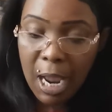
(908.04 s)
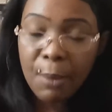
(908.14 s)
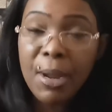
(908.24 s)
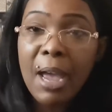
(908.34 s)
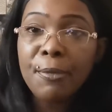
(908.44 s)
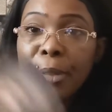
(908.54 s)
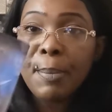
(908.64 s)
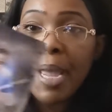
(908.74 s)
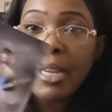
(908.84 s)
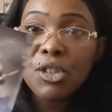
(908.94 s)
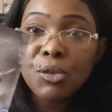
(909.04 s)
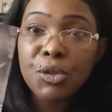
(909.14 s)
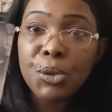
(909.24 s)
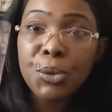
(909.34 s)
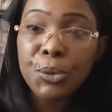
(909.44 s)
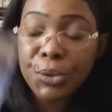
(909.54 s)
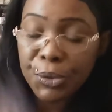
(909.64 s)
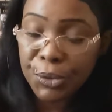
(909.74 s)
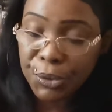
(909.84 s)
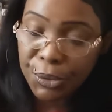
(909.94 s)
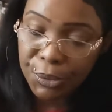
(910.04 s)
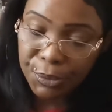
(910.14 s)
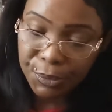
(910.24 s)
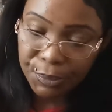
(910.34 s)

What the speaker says: And we have the Page of Swords.